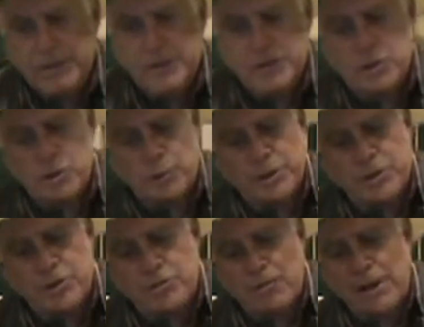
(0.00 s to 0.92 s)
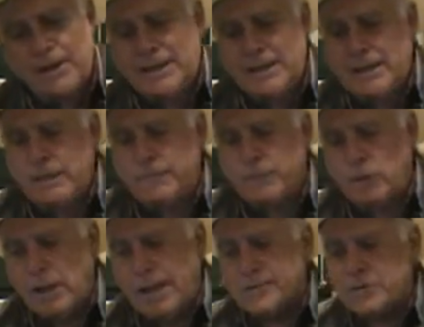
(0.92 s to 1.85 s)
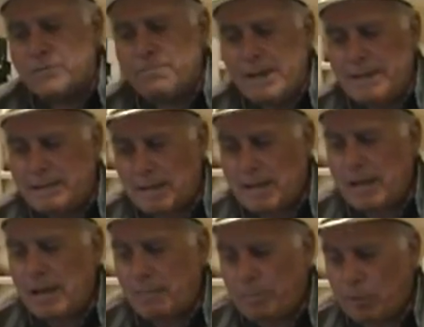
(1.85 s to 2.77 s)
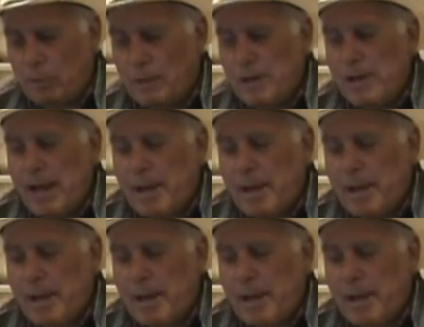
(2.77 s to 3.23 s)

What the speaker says: is to restrain evil and to maintain, uphold,